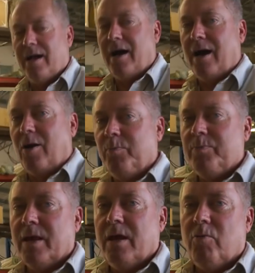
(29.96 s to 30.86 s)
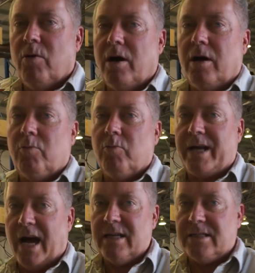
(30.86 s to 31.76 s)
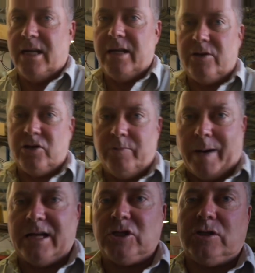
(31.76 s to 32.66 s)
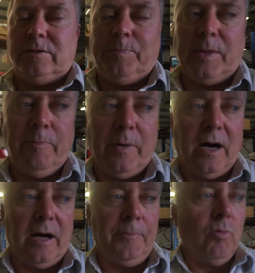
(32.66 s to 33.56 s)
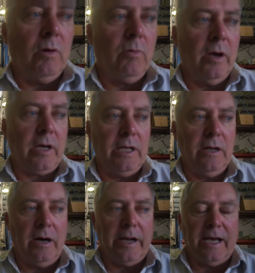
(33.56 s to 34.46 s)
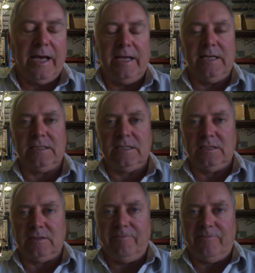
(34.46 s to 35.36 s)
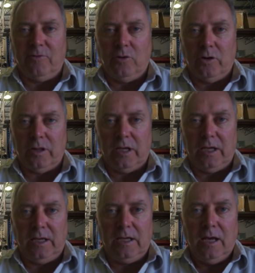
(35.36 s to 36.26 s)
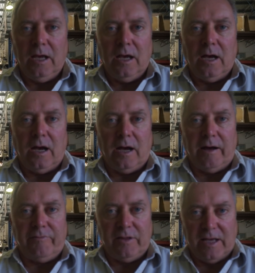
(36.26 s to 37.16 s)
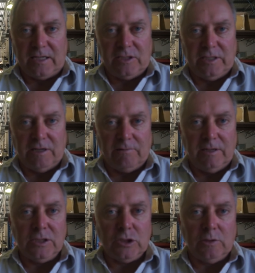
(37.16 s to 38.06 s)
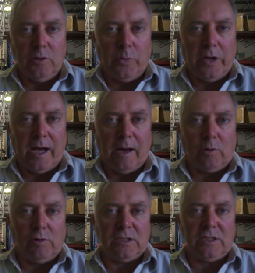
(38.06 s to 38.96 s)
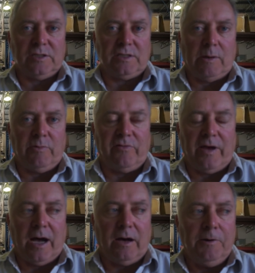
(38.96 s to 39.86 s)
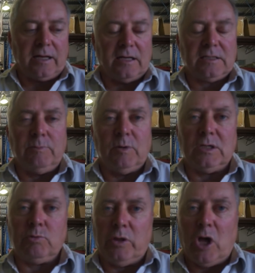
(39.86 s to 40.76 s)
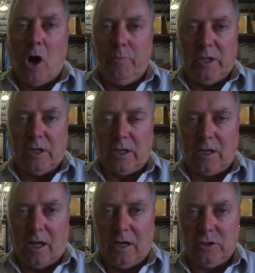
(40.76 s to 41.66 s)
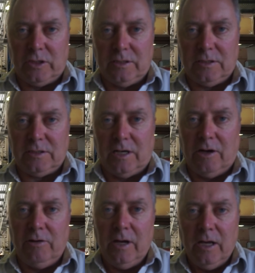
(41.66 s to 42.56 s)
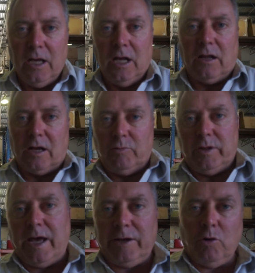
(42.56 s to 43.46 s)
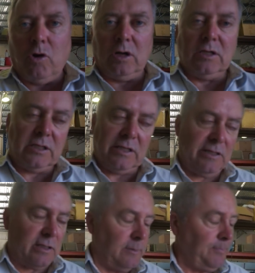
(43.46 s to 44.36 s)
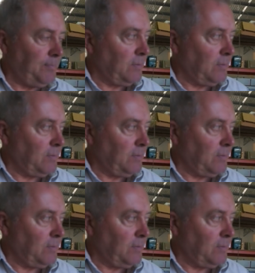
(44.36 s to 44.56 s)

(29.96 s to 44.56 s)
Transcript: Uh, well, we can't tell you too much, but we're working on a system for the uh, for the X-Series to be able to assist some of our customers with the opening and closing. So, like with our Nautilus system,